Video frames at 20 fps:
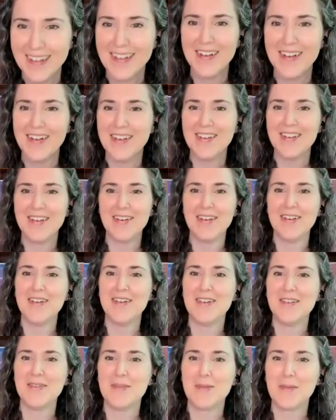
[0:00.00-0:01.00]

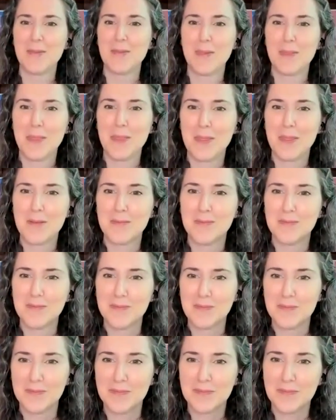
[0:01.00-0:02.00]

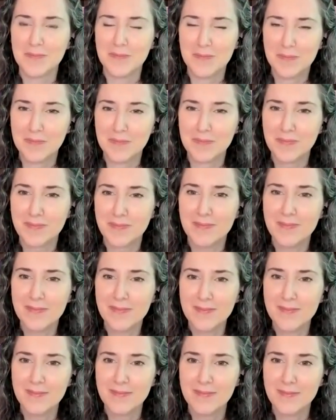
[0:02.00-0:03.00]

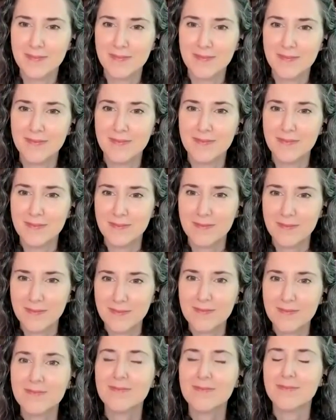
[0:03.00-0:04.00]

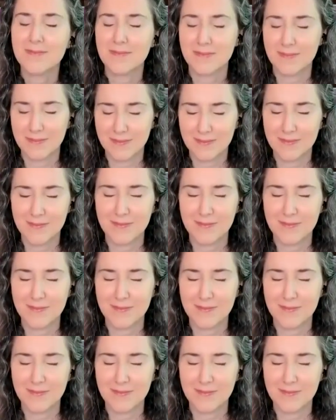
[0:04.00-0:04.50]
(not speaking)